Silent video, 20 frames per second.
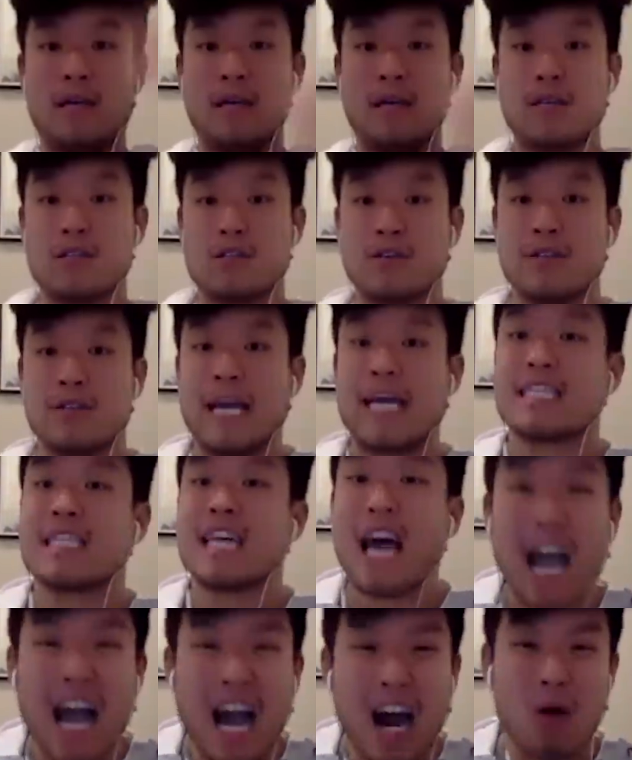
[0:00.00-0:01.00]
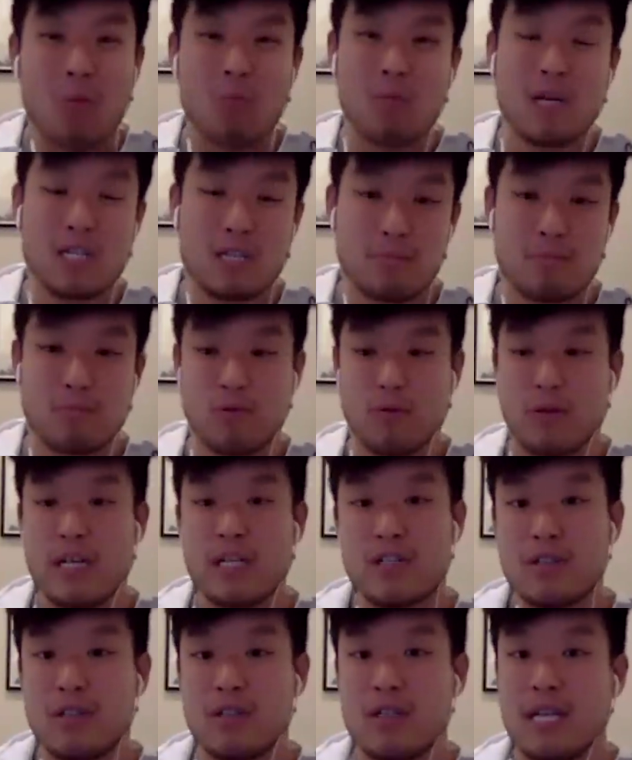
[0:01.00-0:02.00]
So that's how much
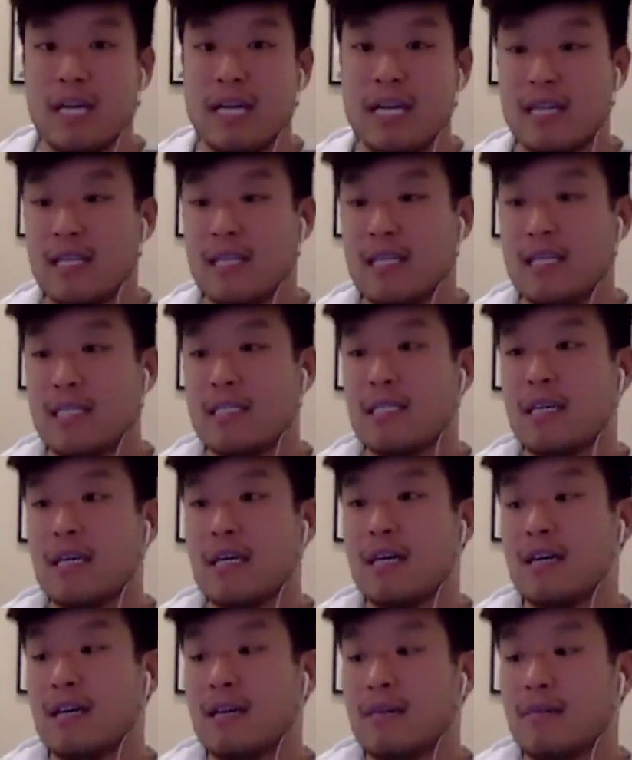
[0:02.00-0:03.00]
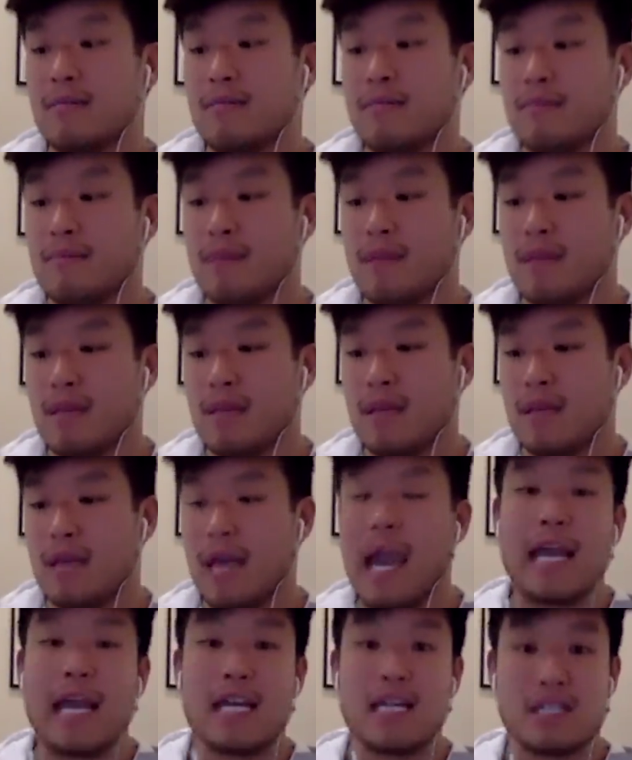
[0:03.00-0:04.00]
pressure like these um,
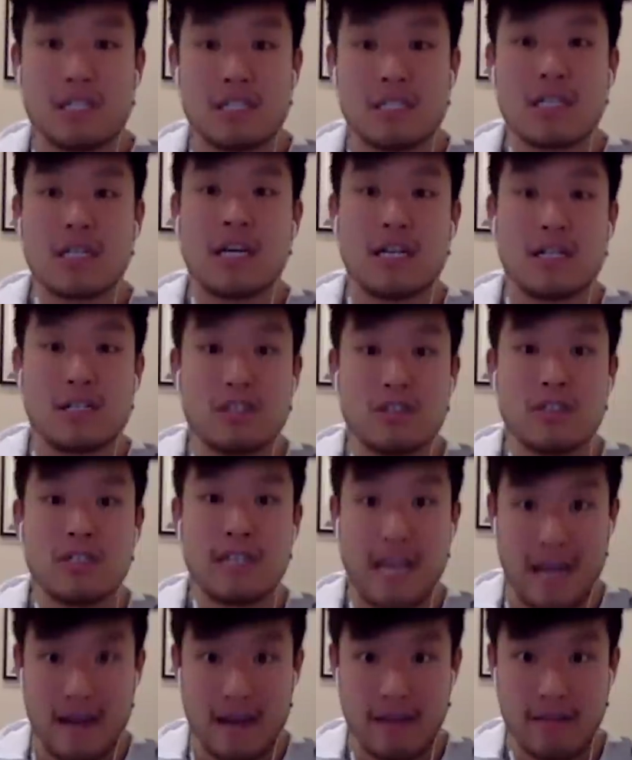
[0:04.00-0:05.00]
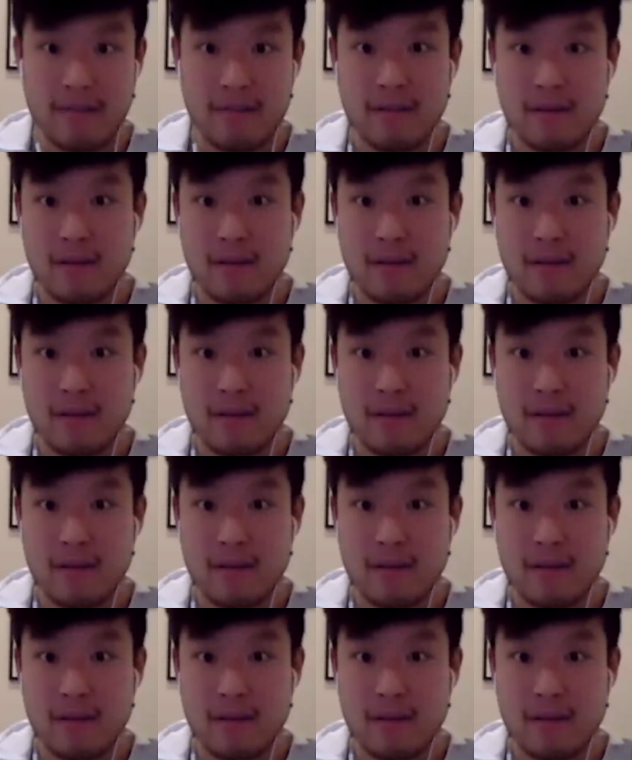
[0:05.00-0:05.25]
Asian countries have.